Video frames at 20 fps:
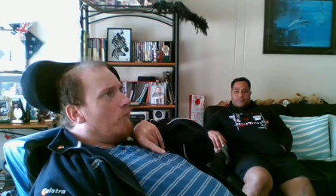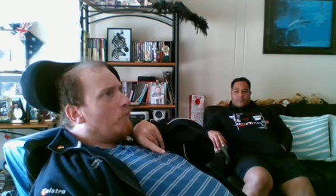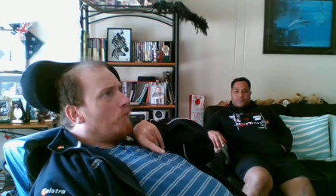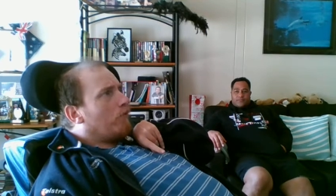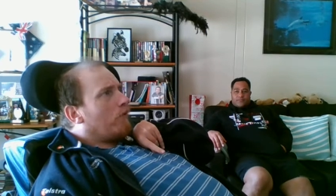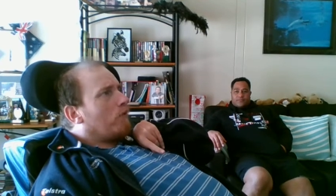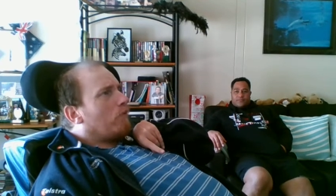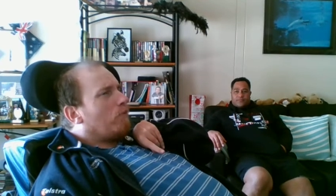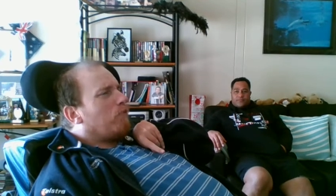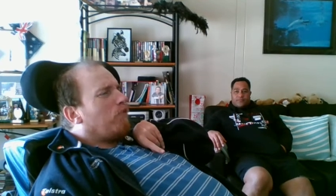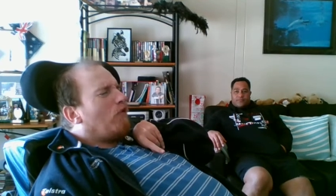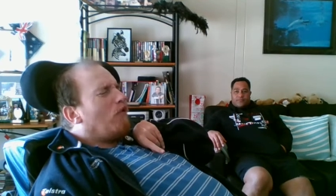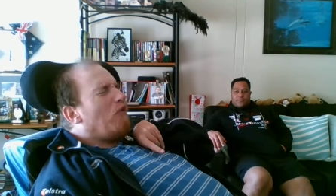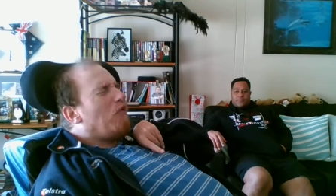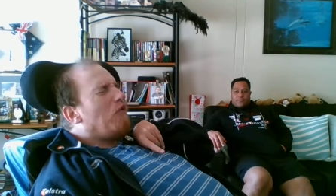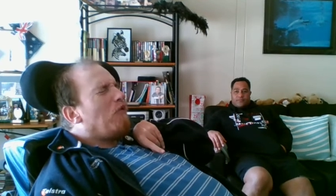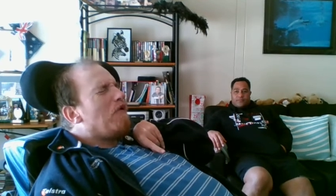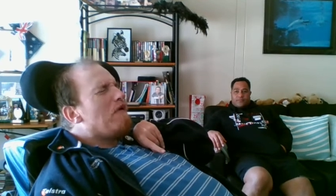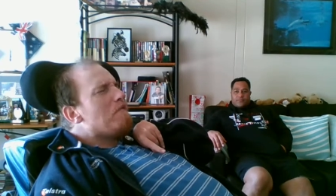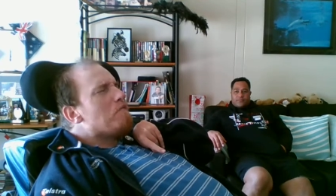
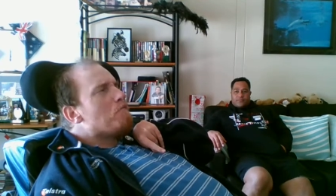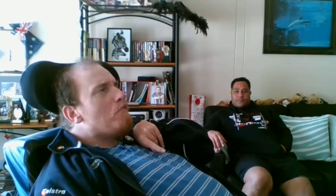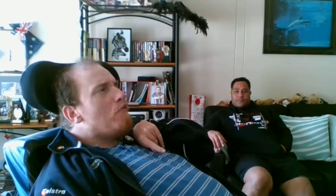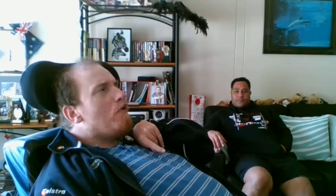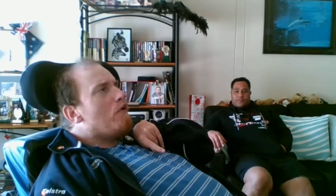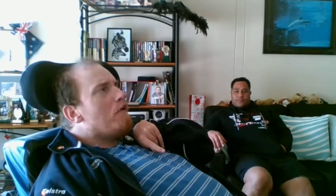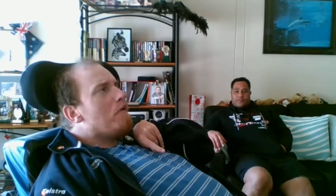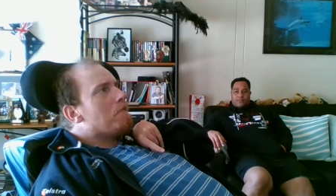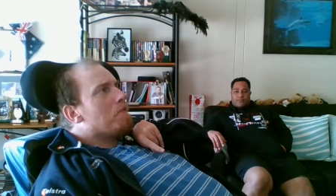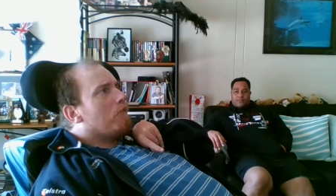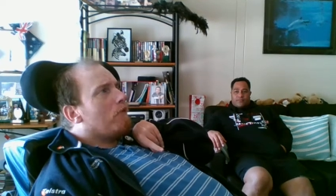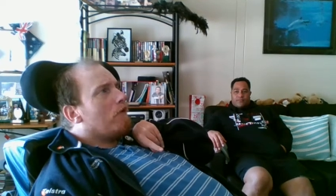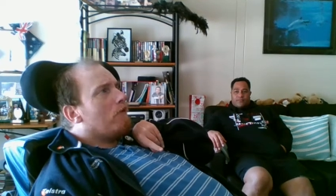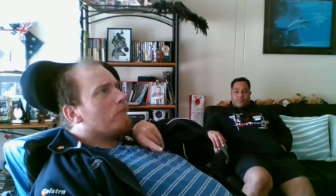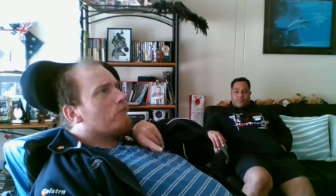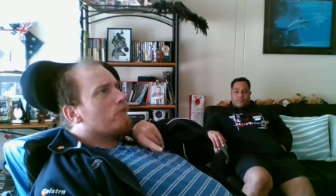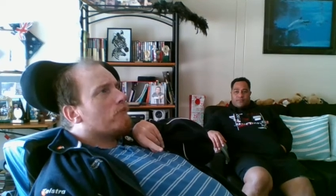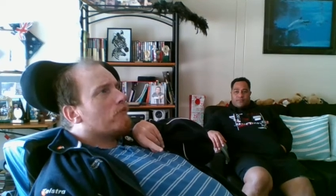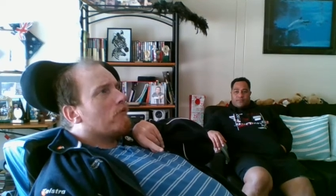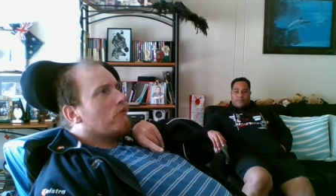before we move
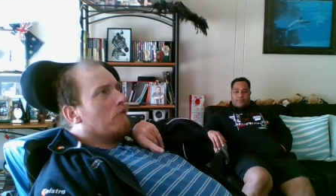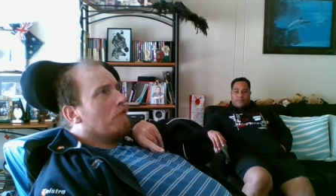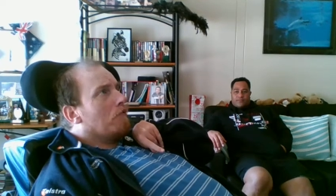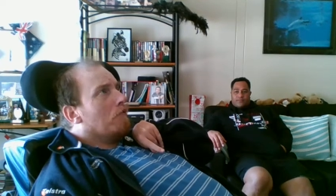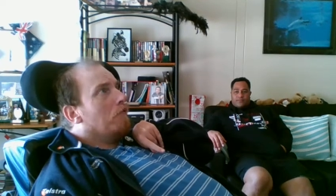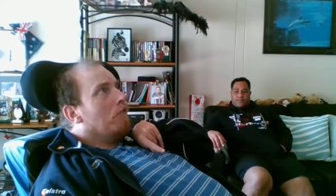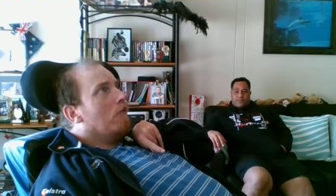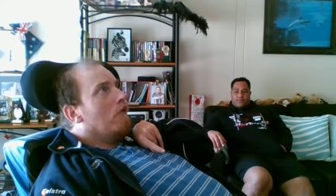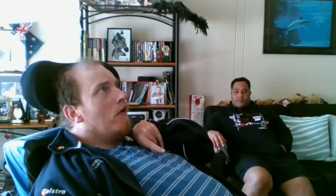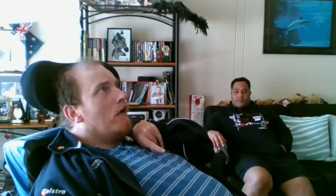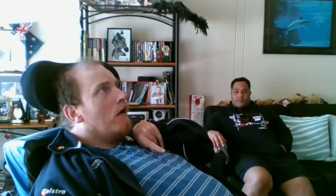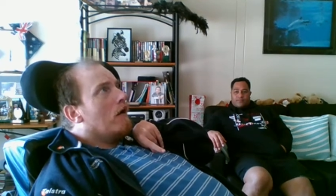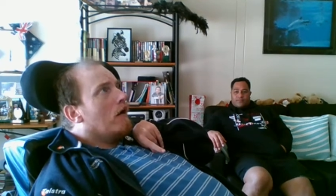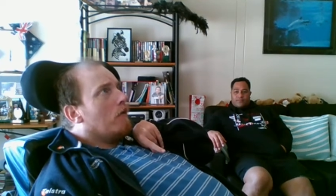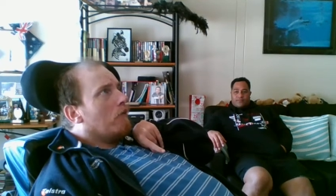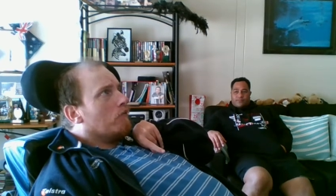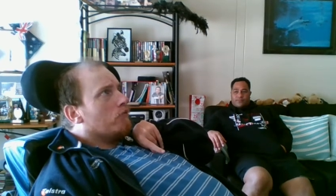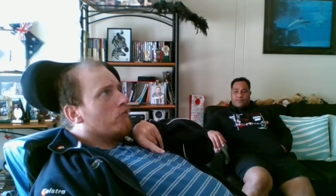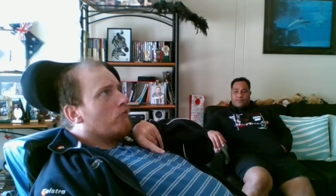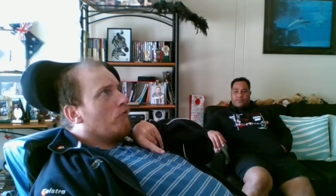on to
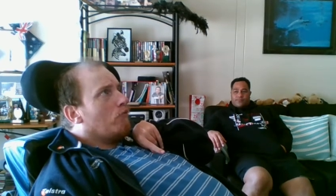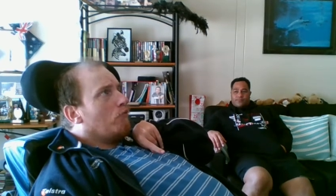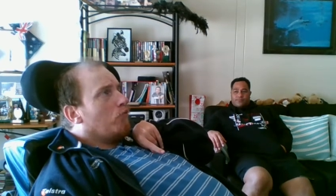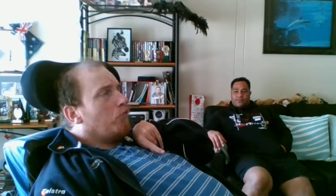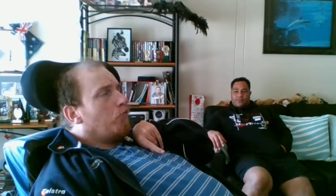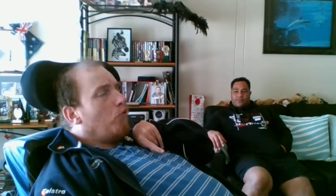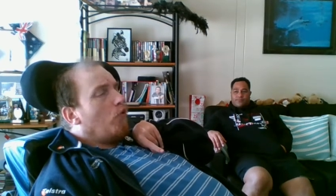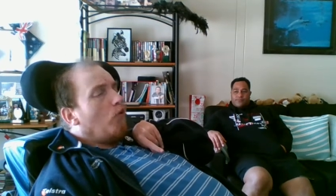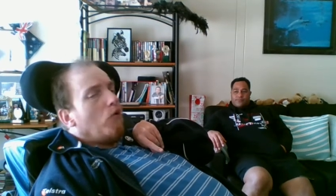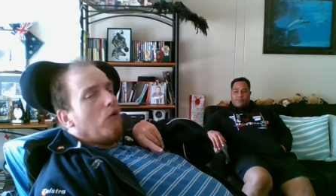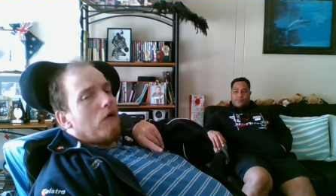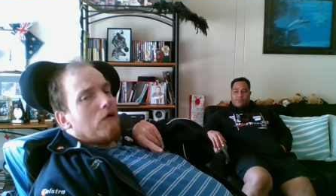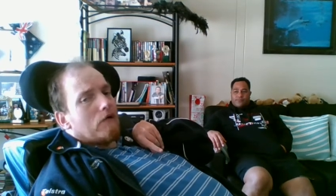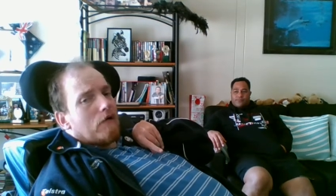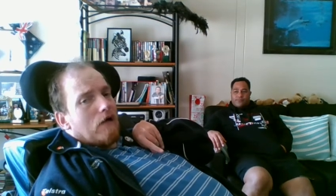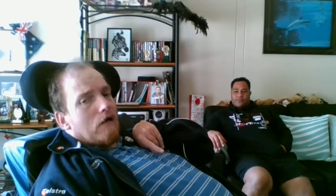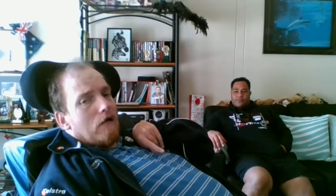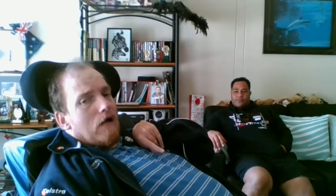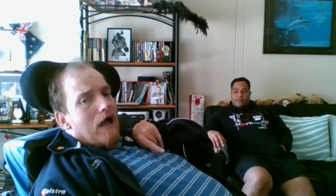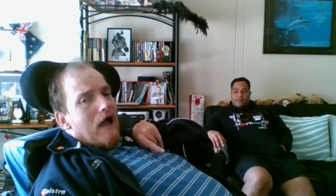
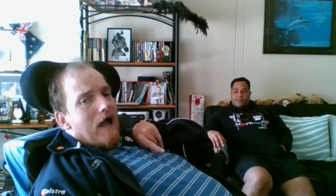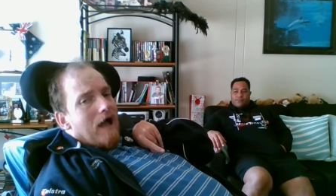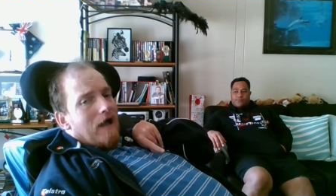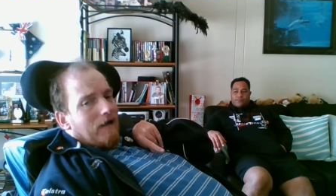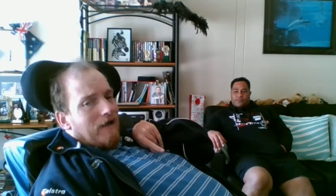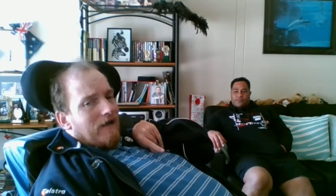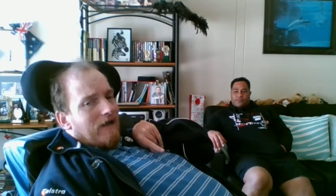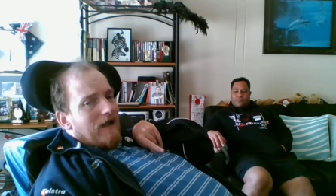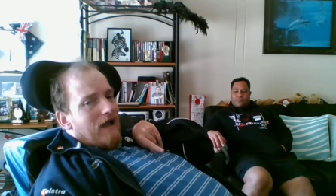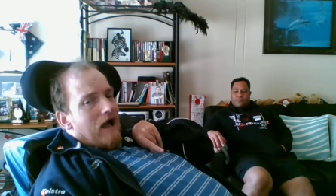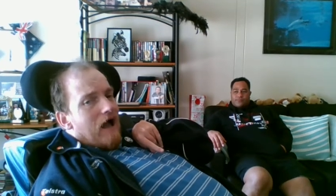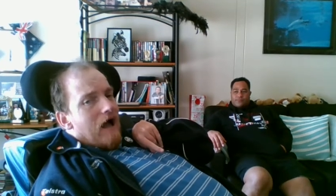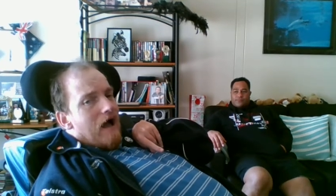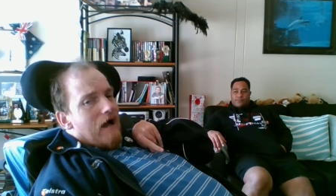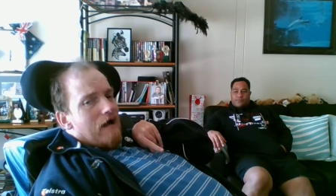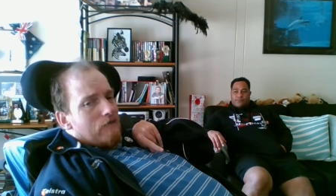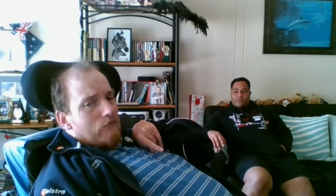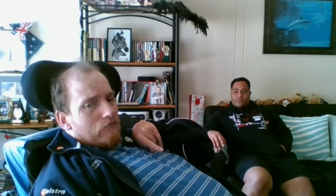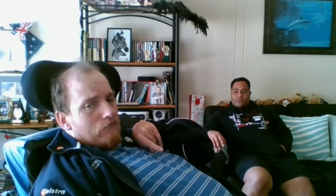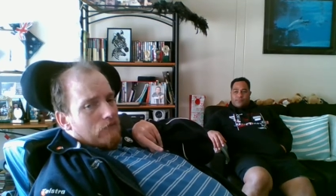water and
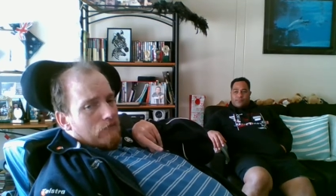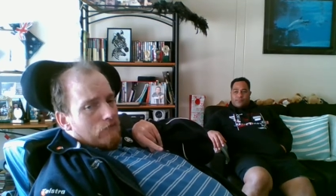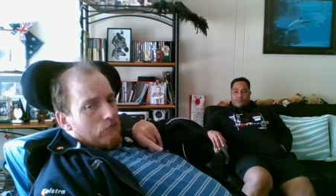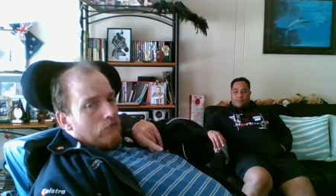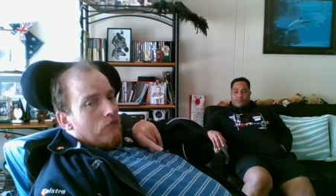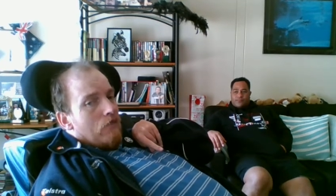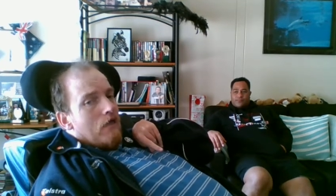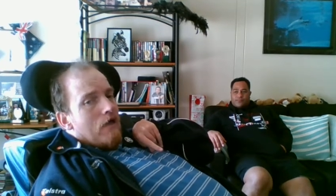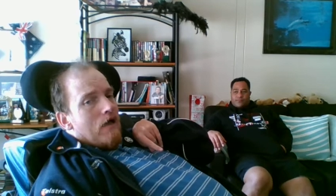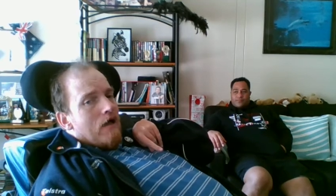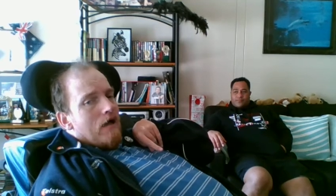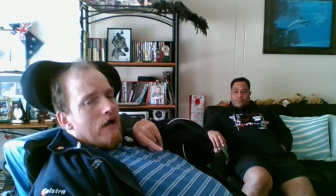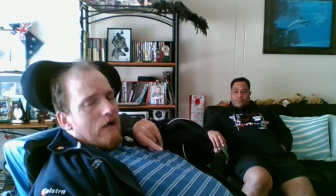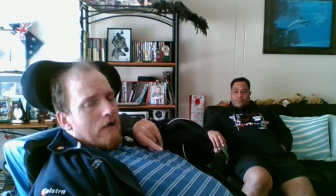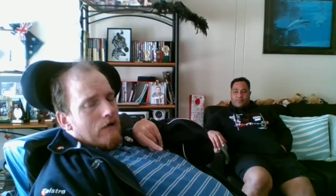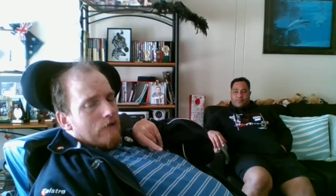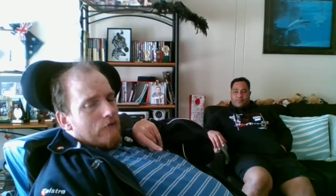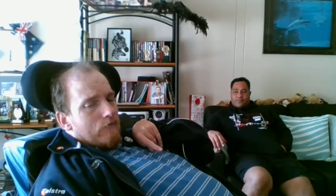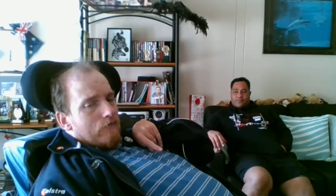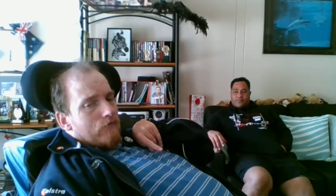cars and
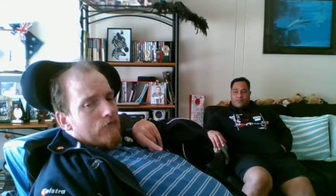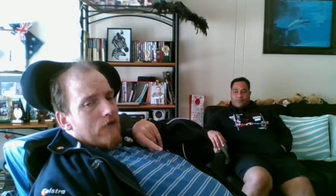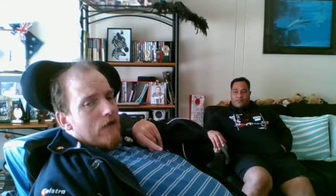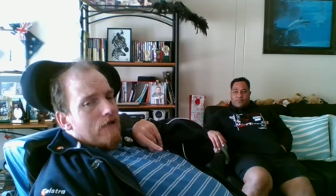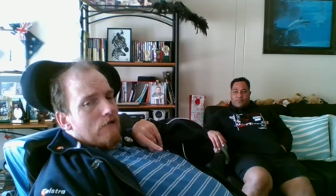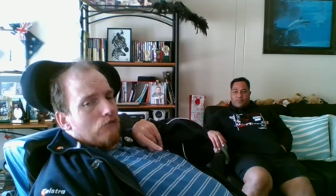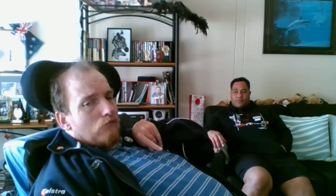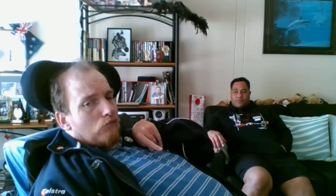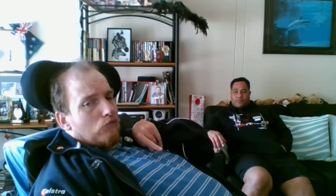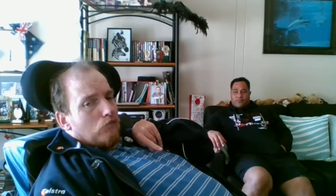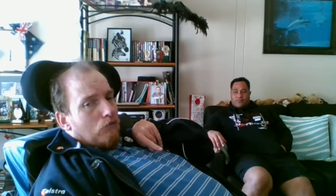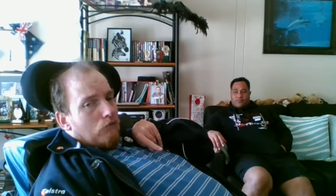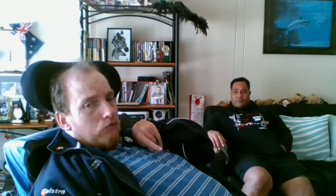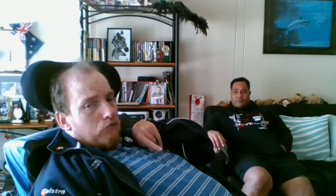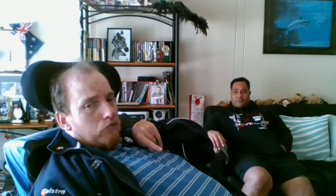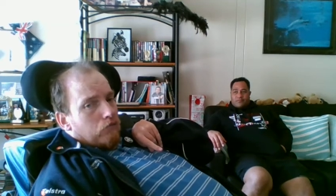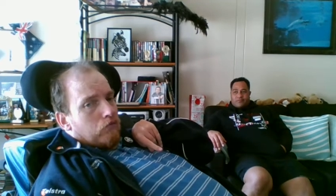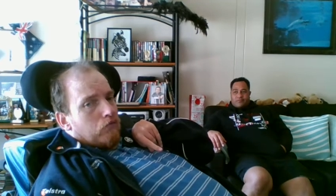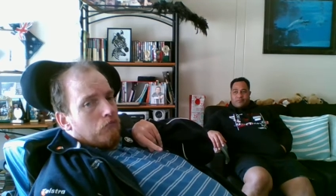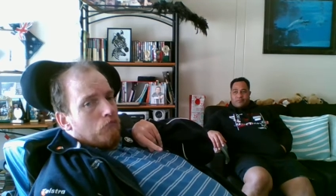essentials,